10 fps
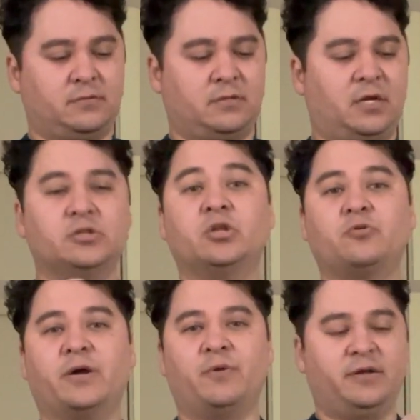I'll do the
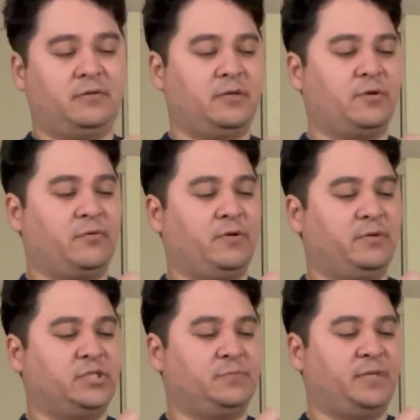quick one. The quick one
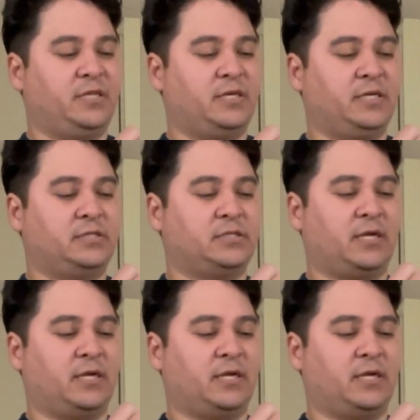would just be this.